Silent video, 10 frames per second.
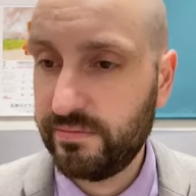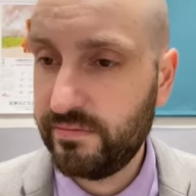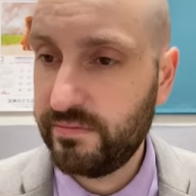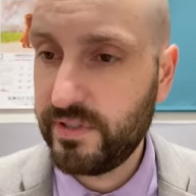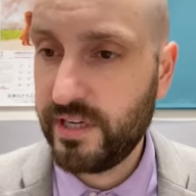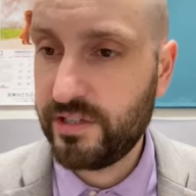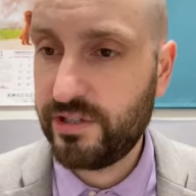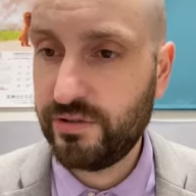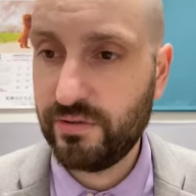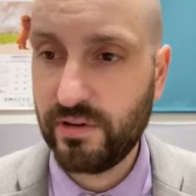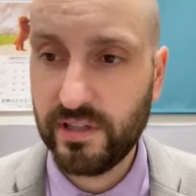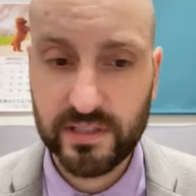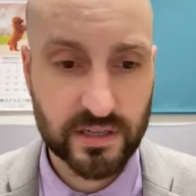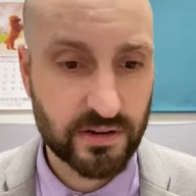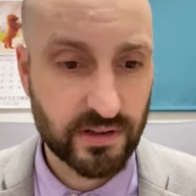not sure. Let's
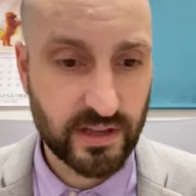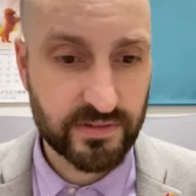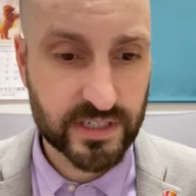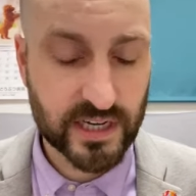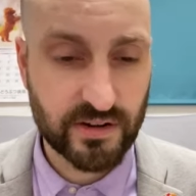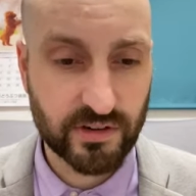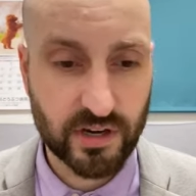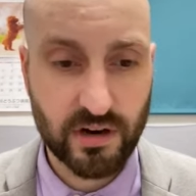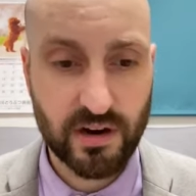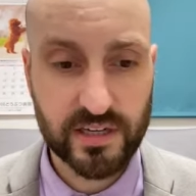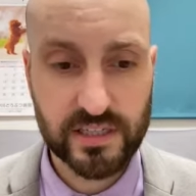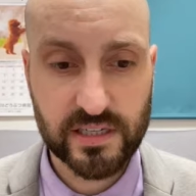go 11 down. Caught.